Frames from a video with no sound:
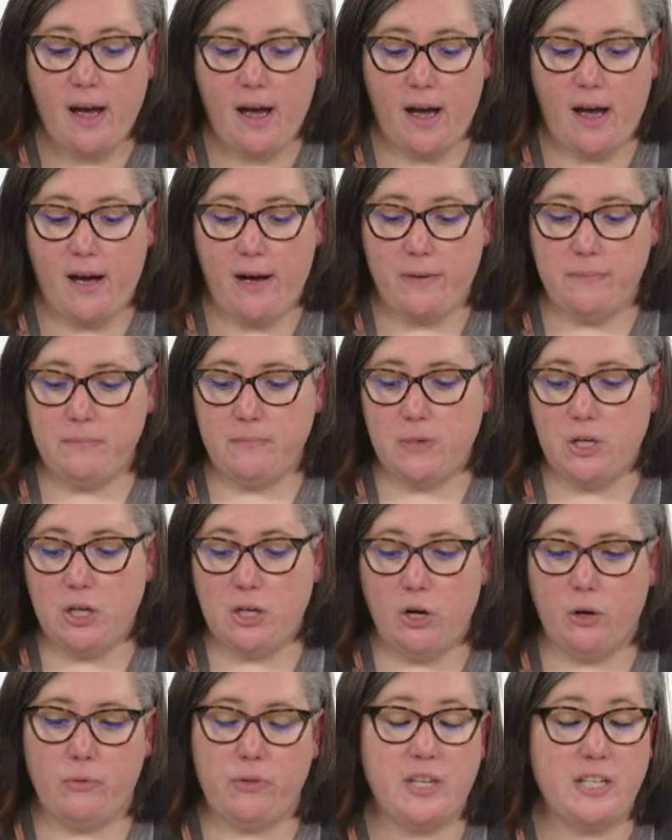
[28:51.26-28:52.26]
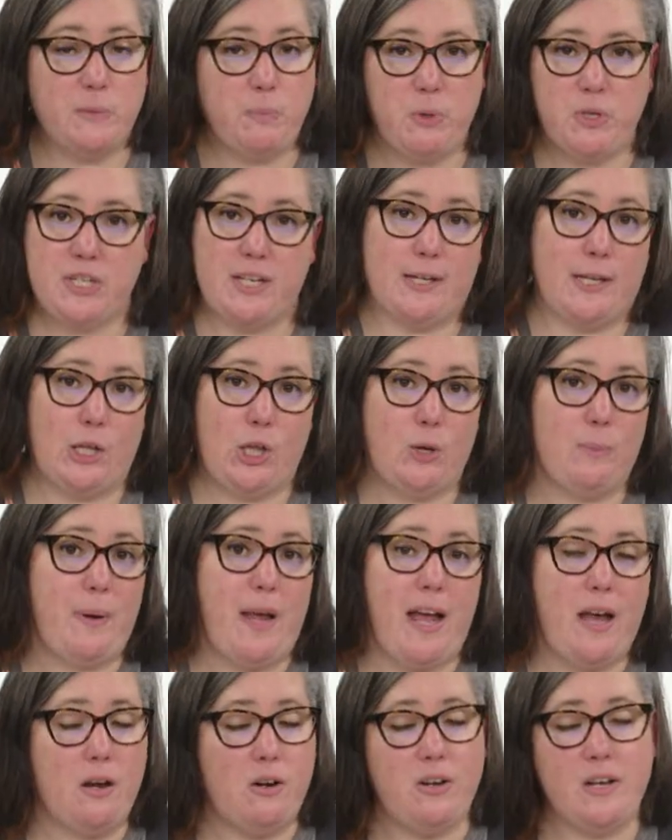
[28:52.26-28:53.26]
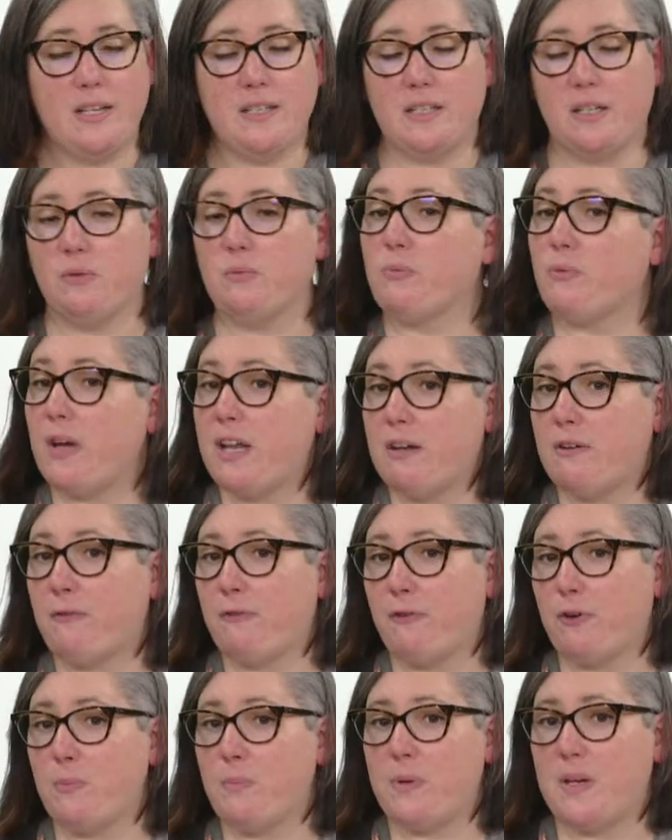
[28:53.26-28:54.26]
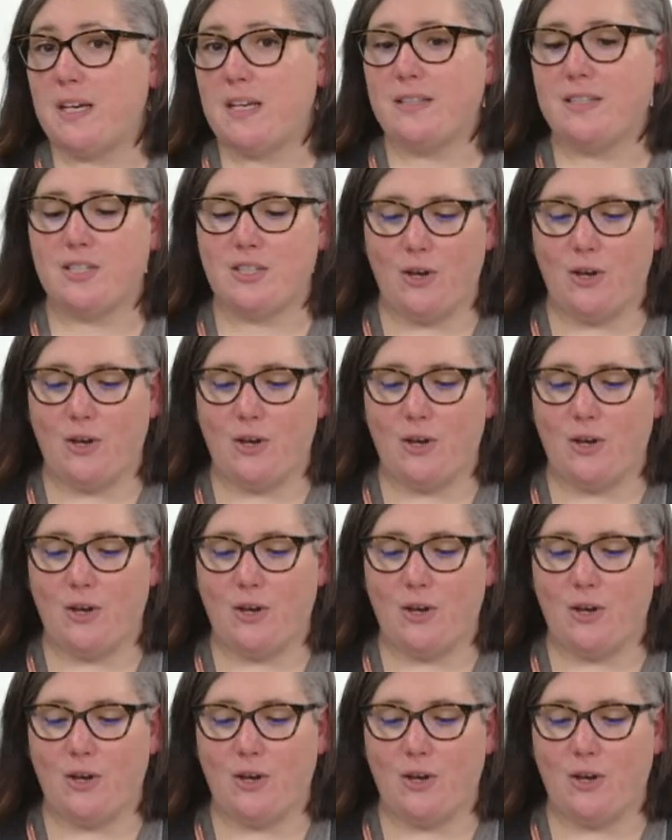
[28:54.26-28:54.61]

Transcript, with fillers: um, you know, this particular pattern isn't written for beads.